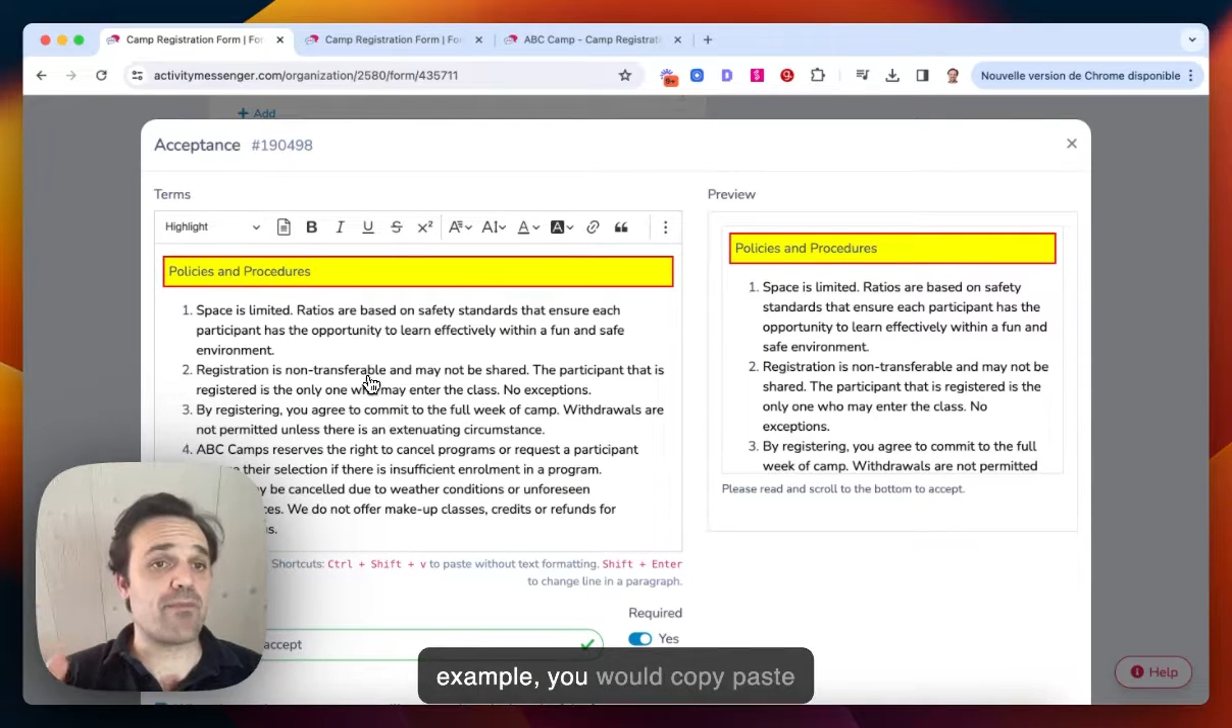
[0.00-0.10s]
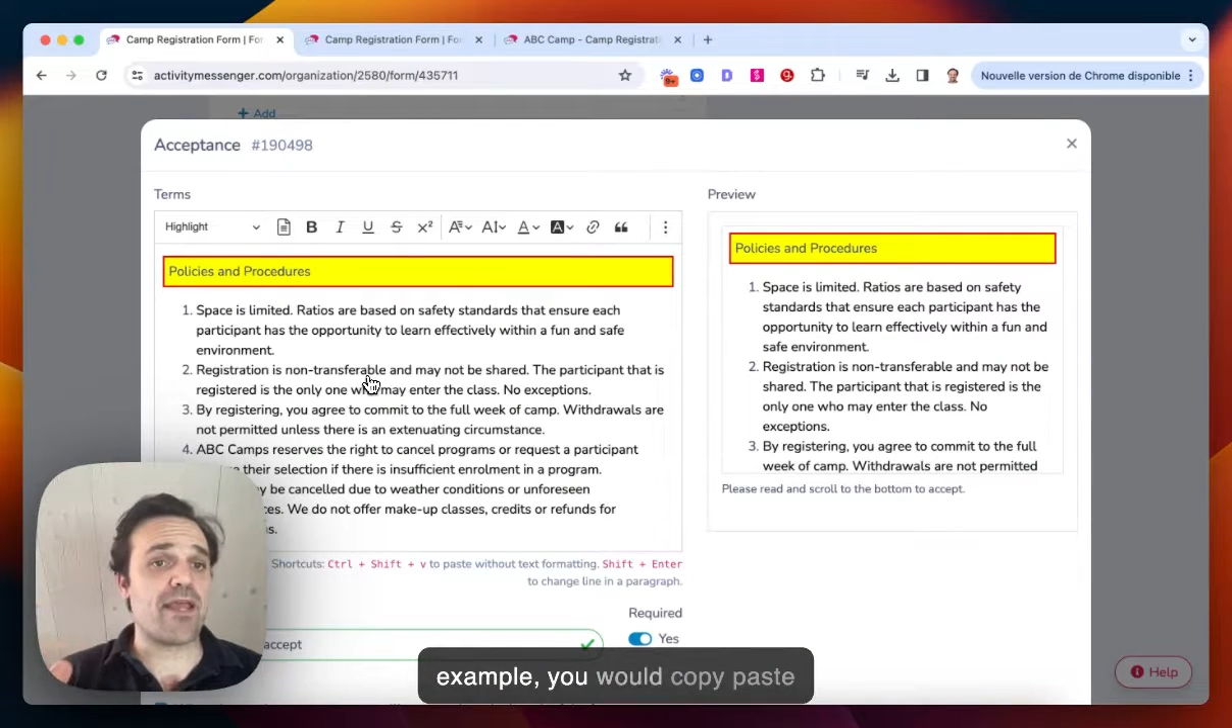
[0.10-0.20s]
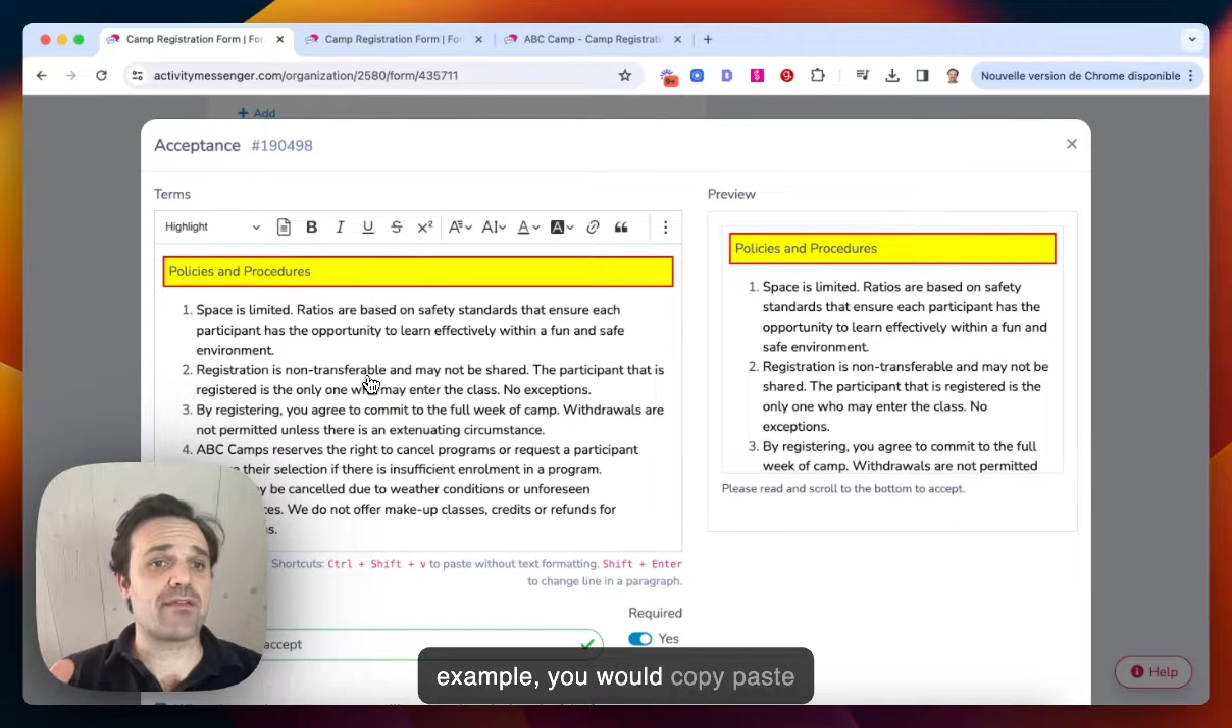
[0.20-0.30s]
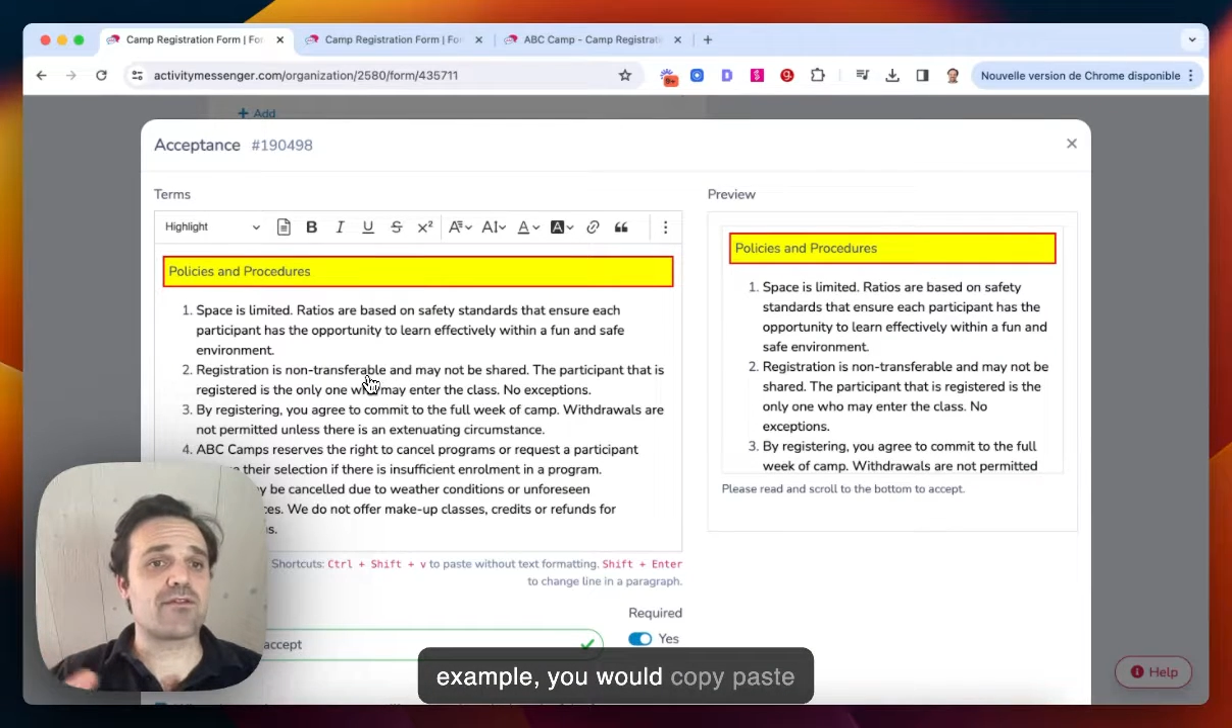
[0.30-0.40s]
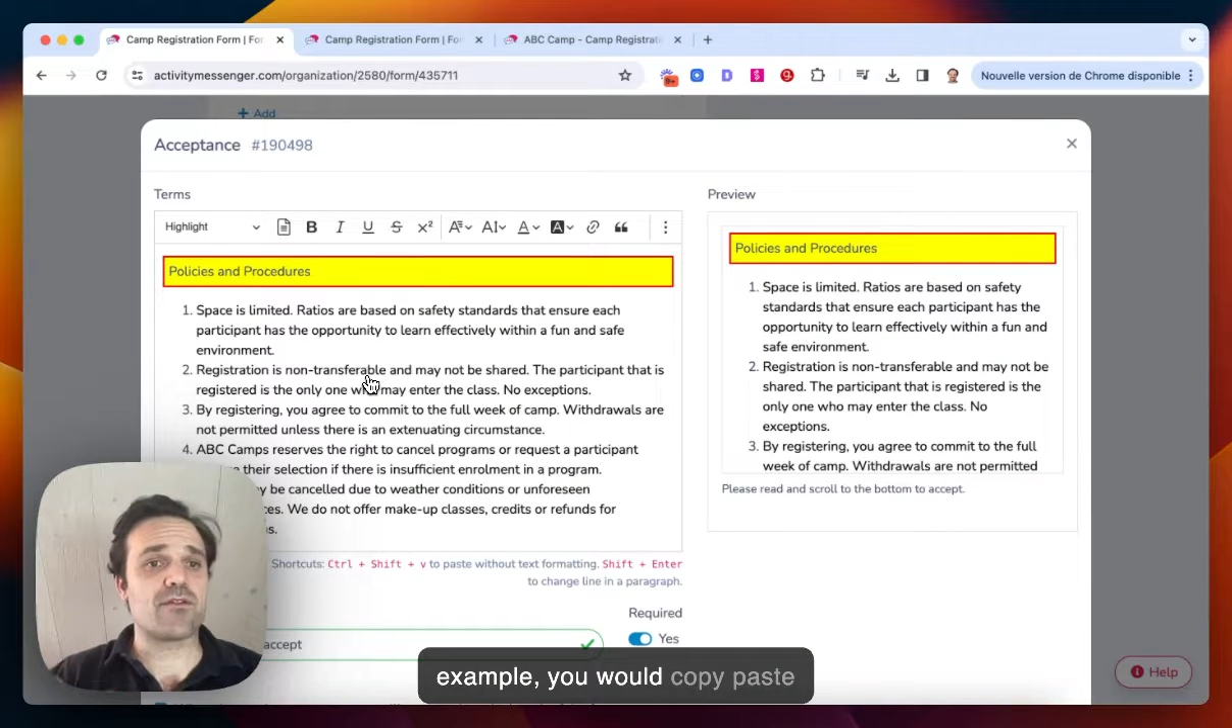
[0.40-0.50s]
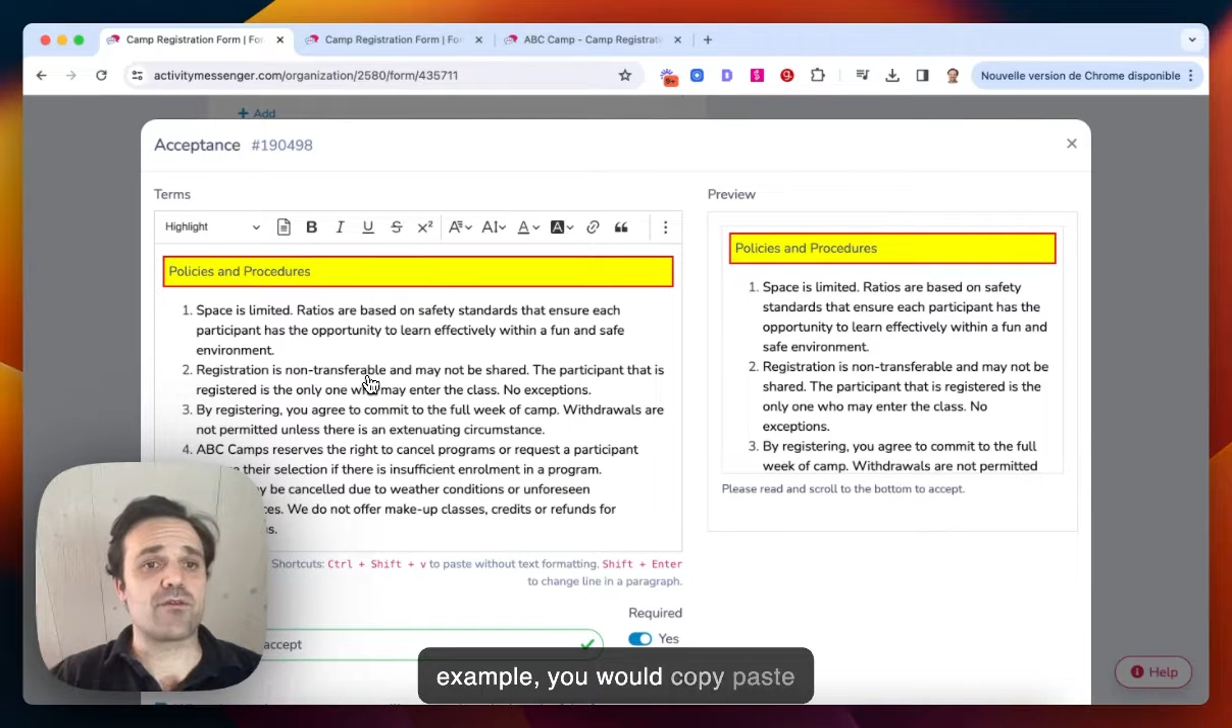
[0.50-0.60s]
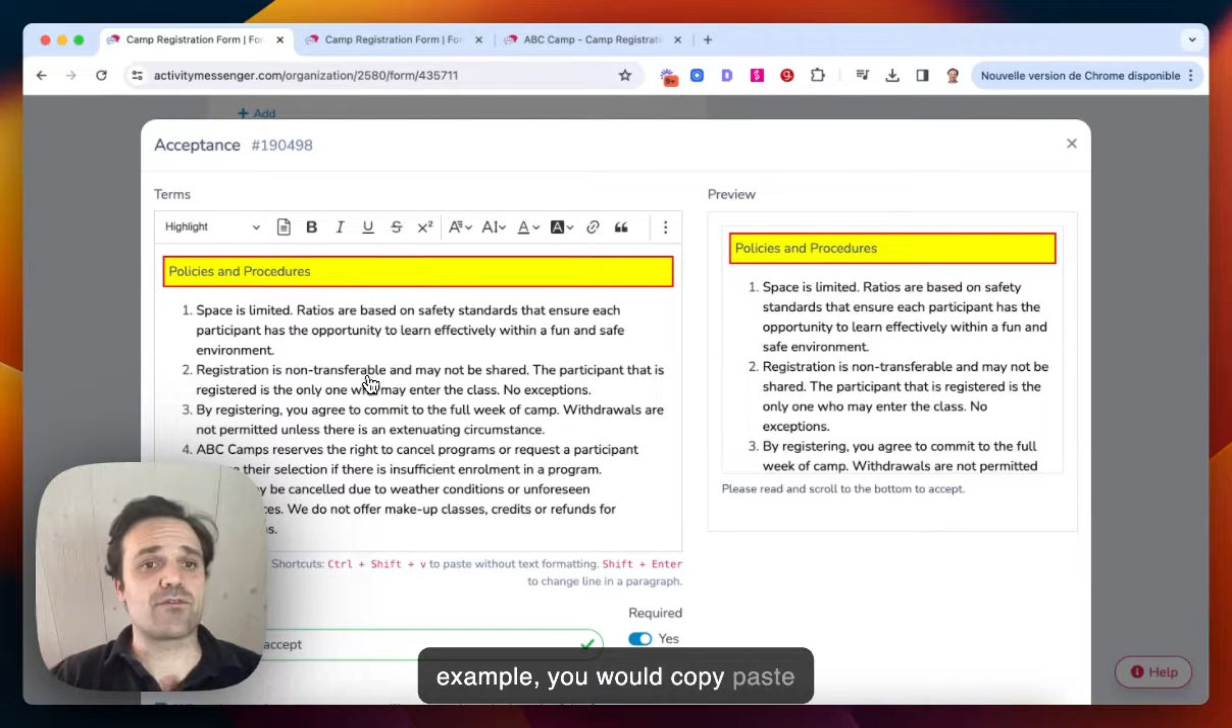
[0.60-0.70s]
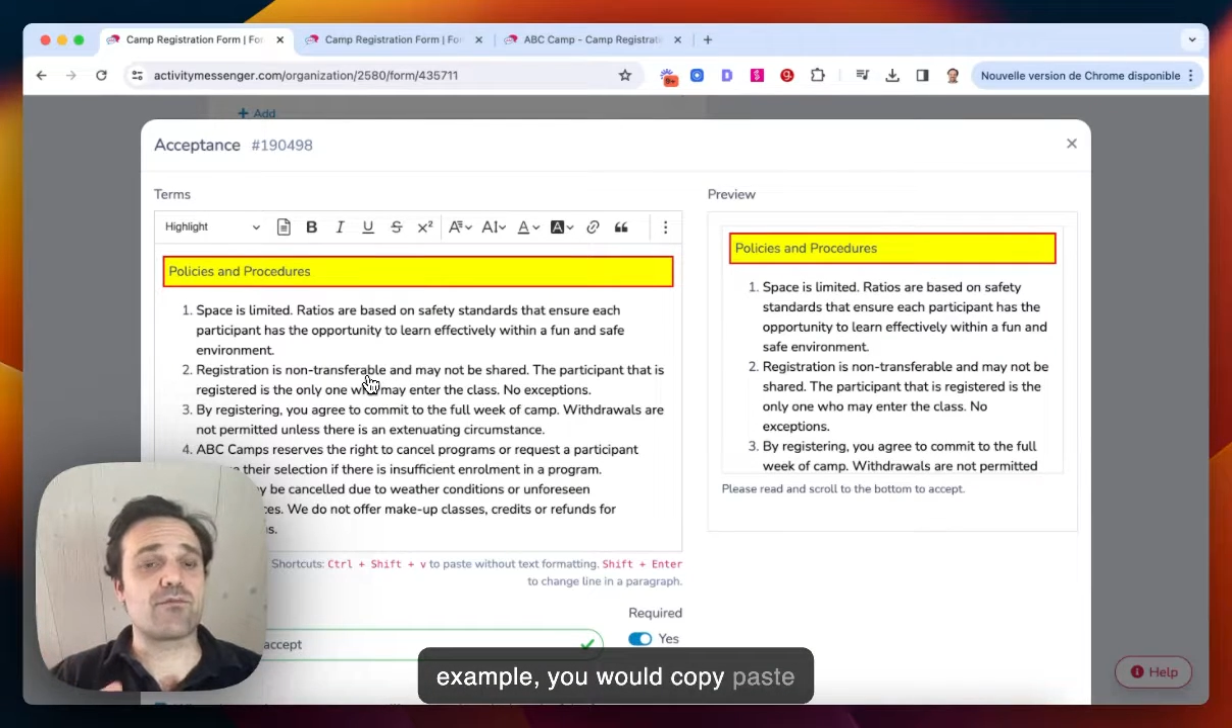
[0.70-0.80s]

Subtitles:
paste those